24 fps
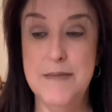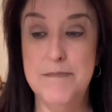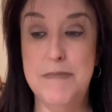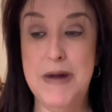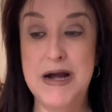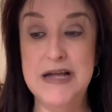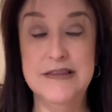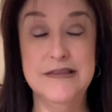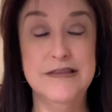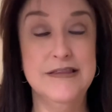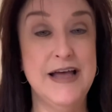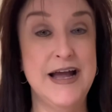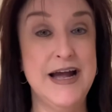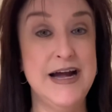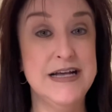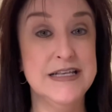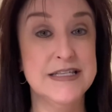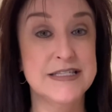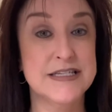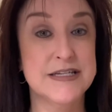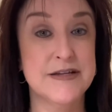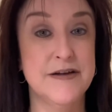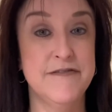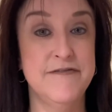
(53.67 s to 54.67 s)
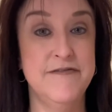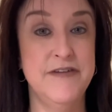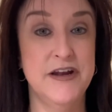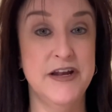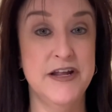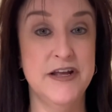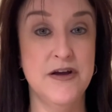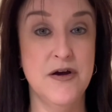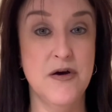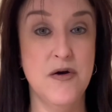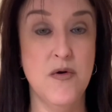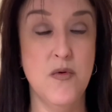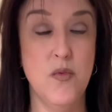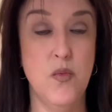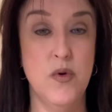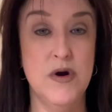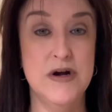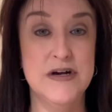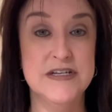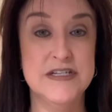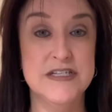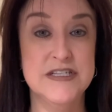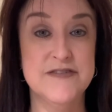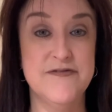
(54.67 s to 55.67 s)
My last video
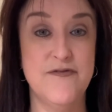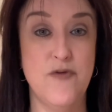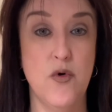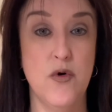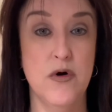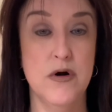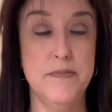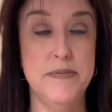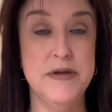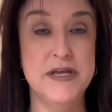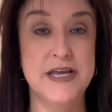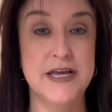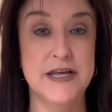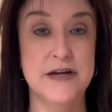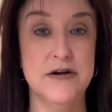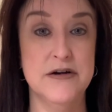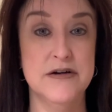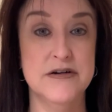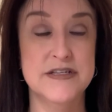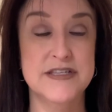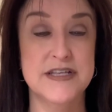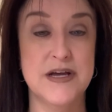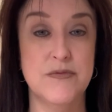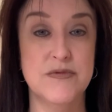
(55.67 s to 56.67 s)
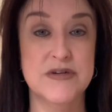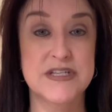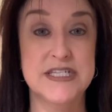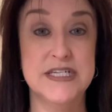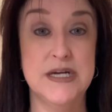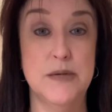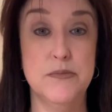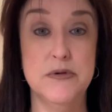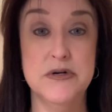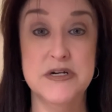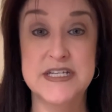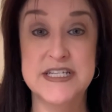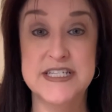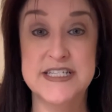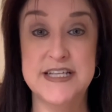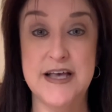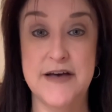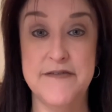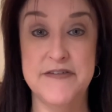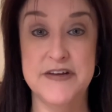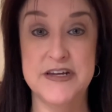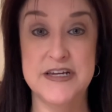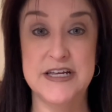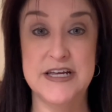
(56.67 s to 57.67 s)
was for beginners. That was number
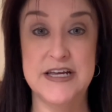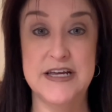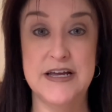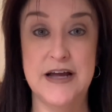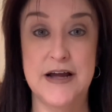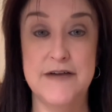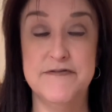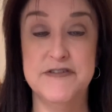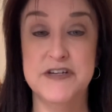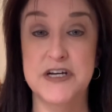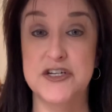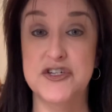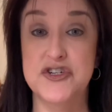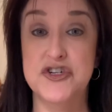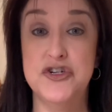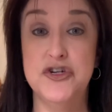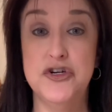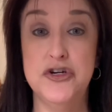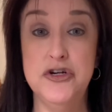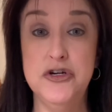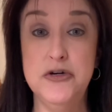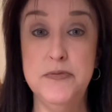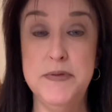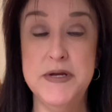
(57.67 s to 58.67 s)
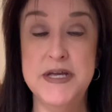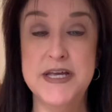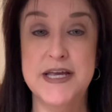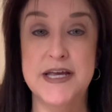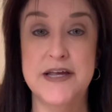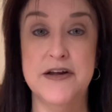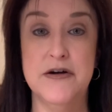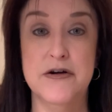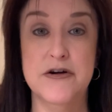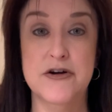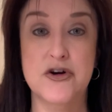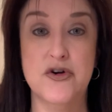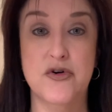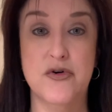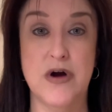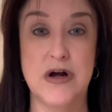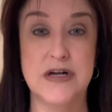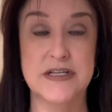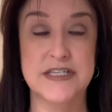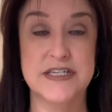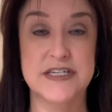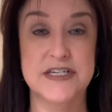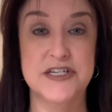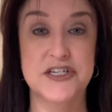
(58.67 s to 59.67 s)
70. I've done two beginner
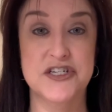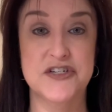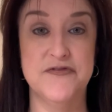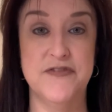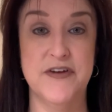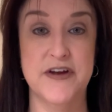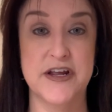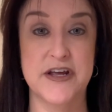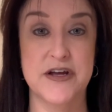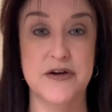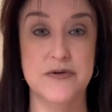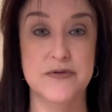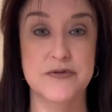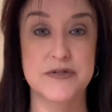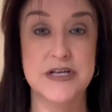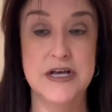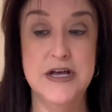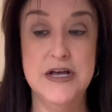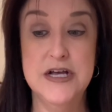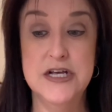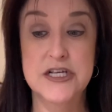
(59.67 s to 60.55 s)
cross stitch videos.